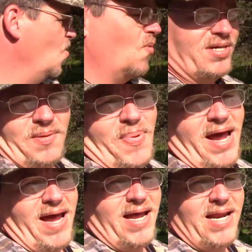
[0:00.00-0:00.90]
was a
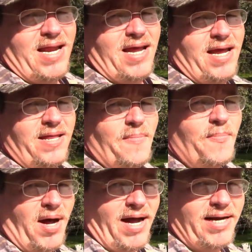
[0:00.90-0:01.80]
pain in the
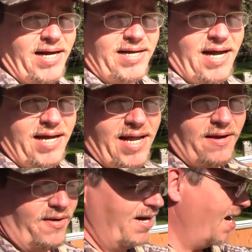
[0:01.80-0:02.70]
butt. I tell you
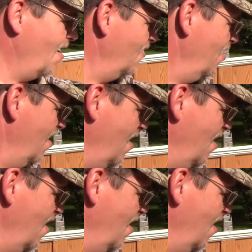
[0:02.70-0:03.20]
that right now.